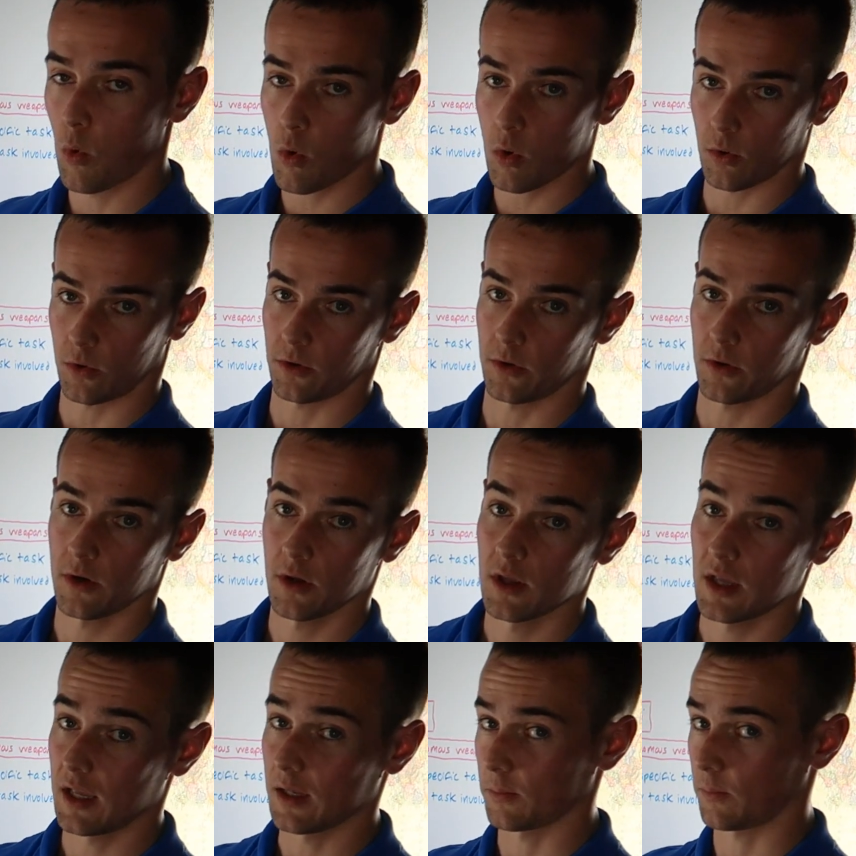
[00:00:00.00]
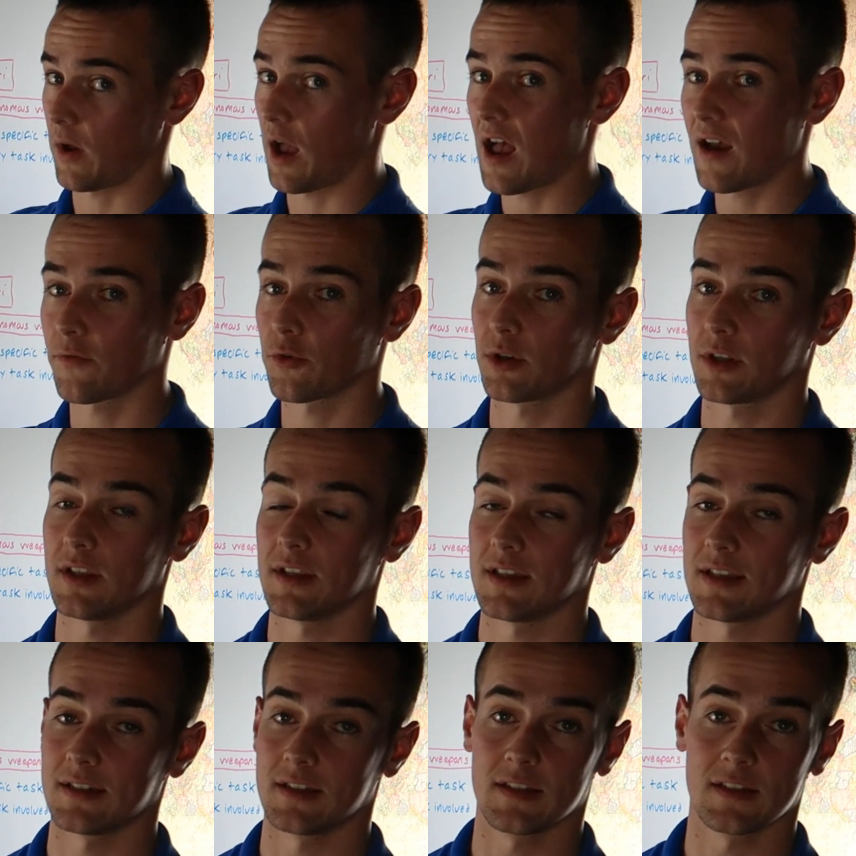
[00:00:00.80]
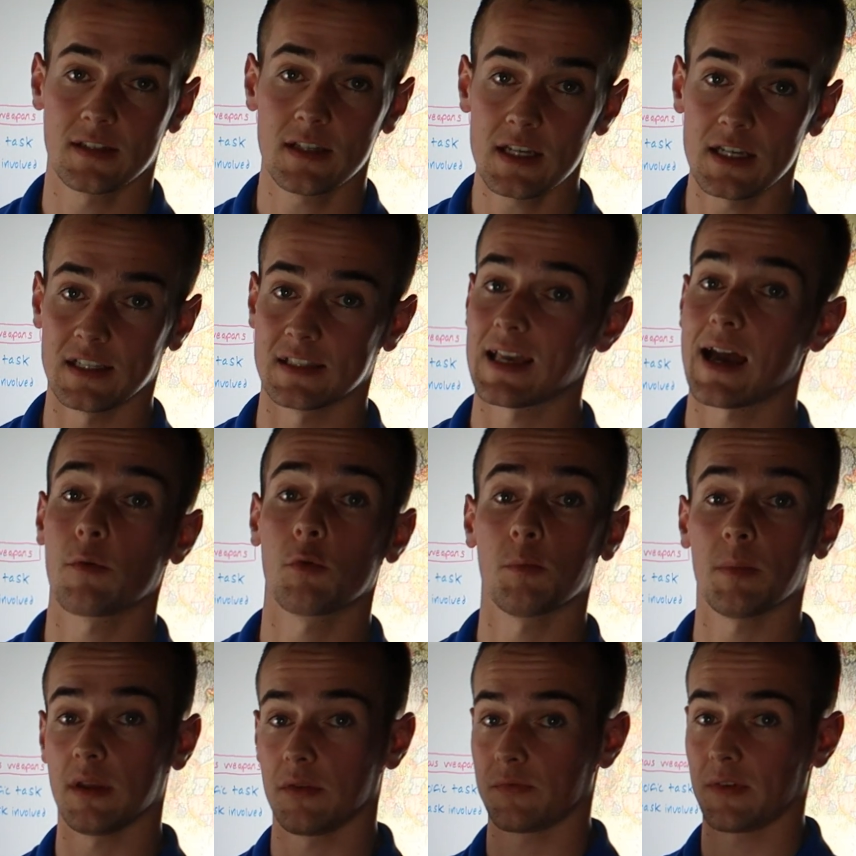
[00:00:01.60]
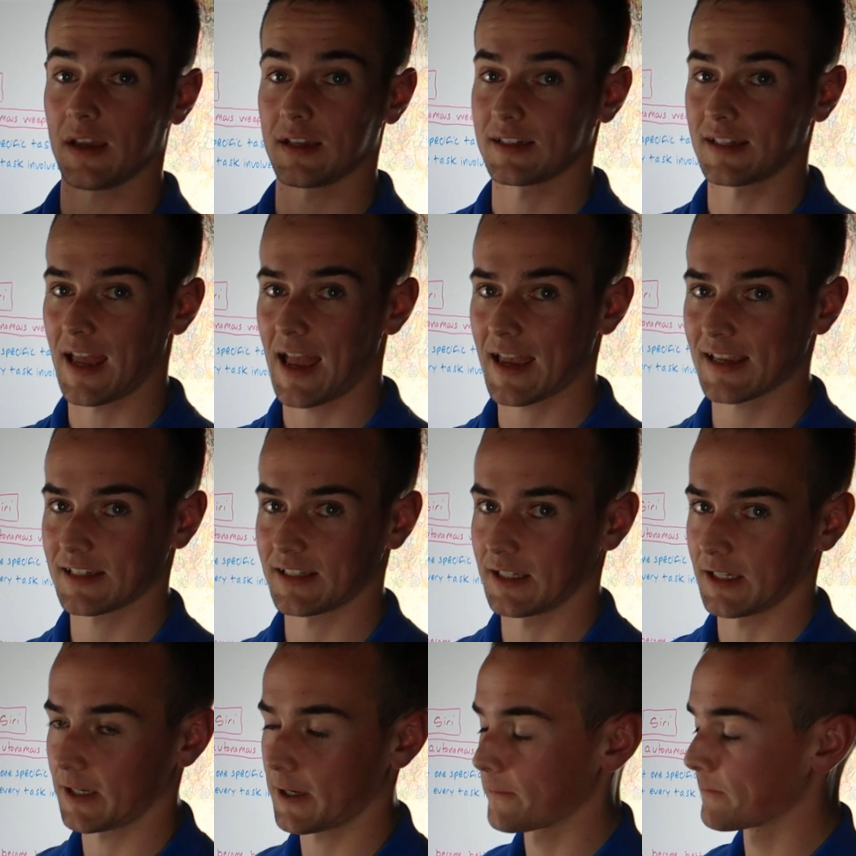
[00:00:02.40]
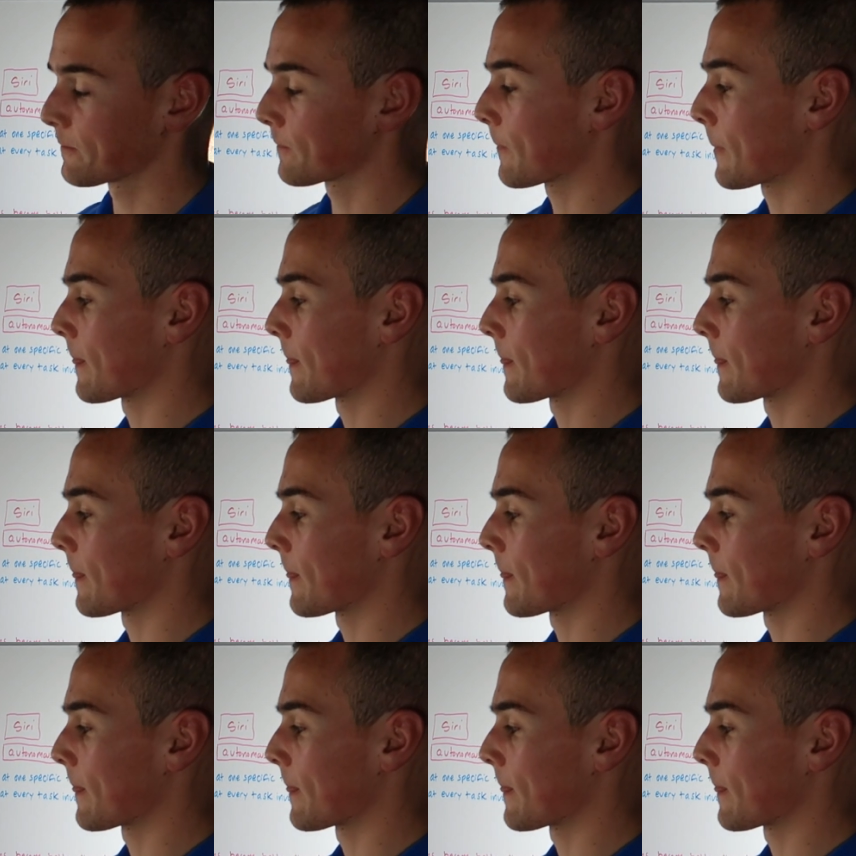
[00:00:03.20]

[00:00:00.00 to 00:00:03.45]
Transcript: war and poverty and disease. That would be fantastic.